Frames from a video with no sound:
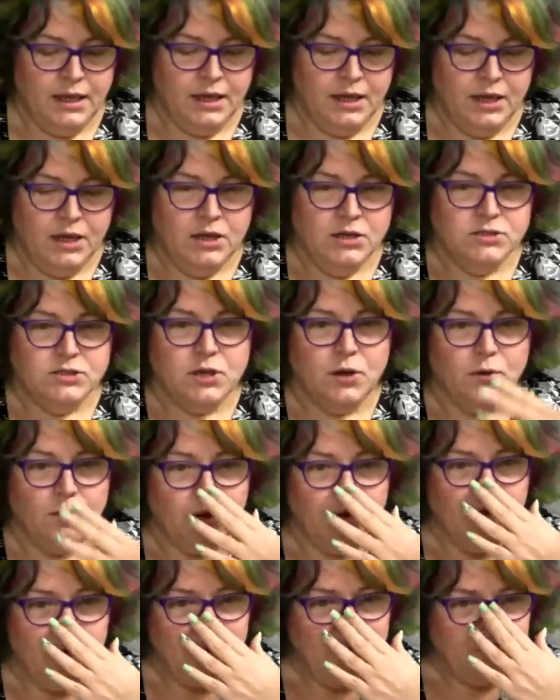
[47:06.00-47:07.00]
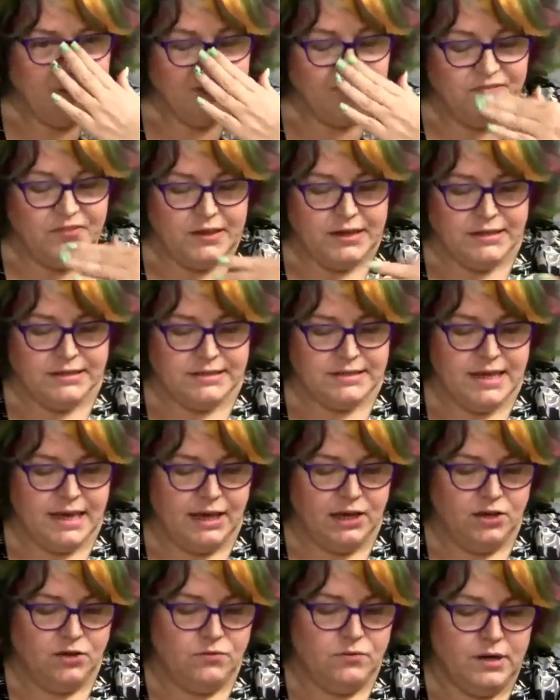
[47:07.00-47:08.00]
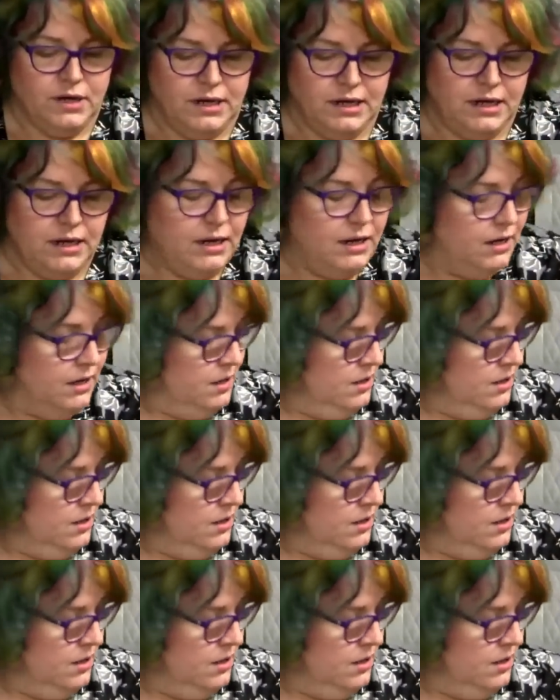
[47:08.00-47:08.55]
So a couple of things that you need